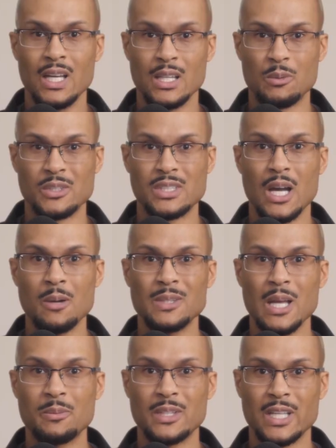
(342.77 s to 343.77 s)
The most
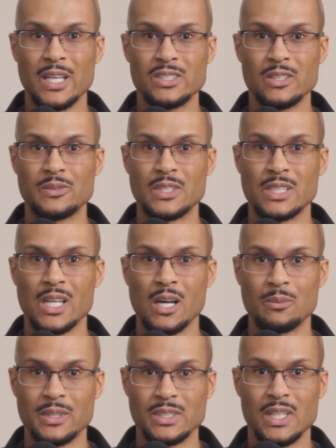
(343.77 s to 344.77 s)
common application of
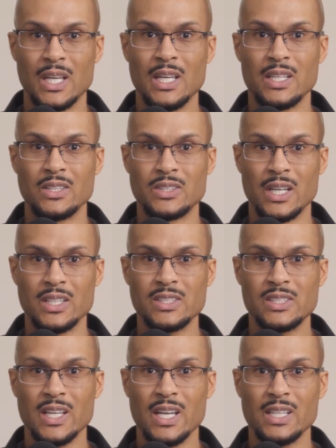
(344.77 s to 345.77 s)
genomics is to
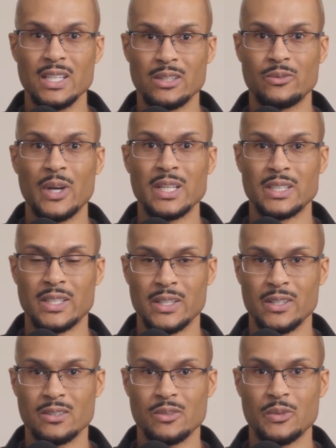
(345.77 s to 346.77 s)
understand and find
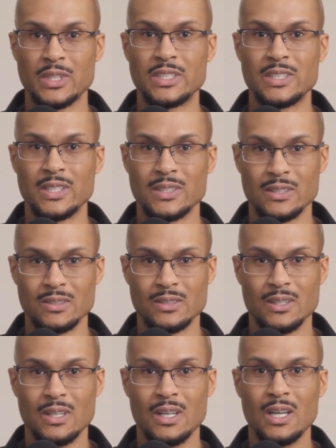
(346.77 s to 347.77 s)
cures for diseases.